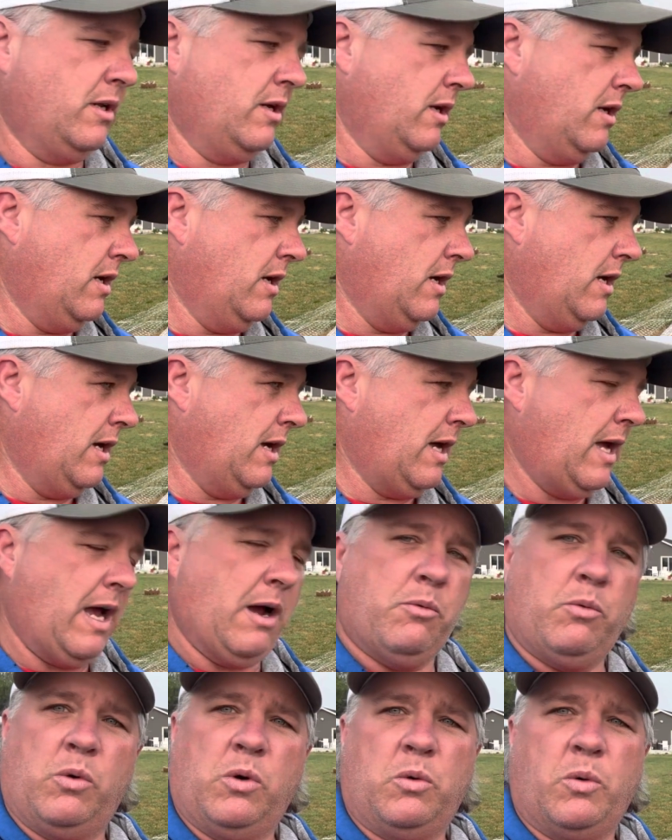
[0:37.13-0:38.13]
I
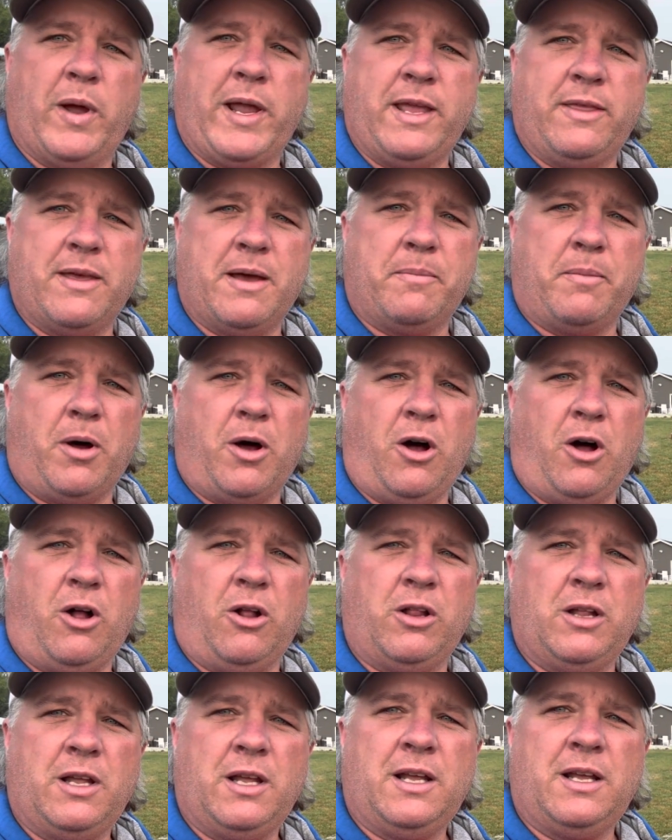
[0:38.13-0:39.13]
will weigh them all,
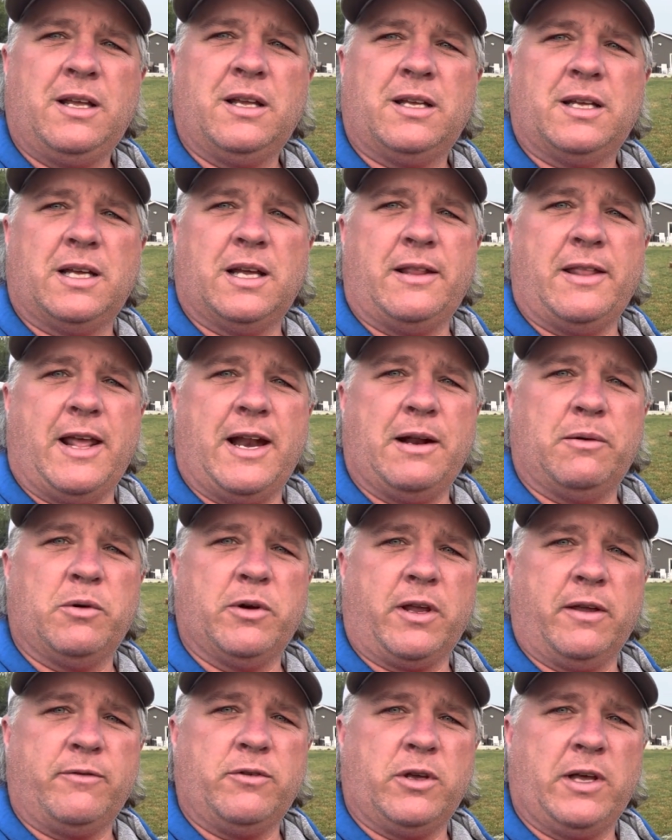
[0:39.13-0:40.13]
and then I will
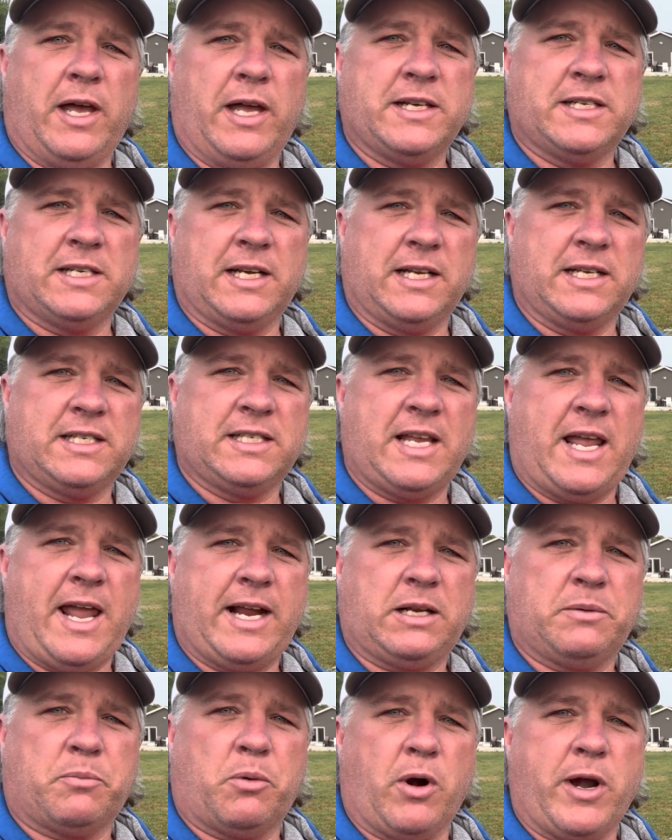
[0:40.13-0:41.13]
give you guys an
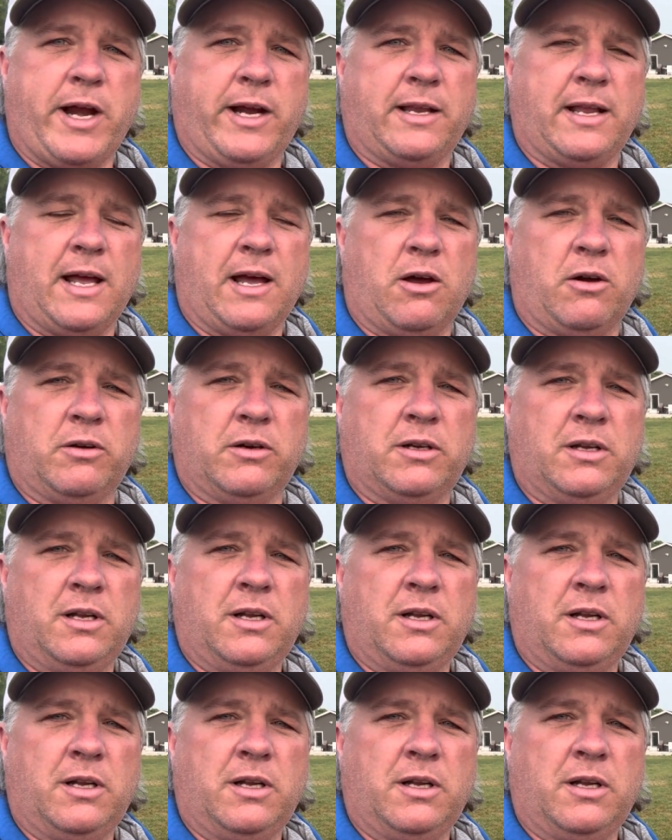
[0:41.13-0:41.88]
exact breakdown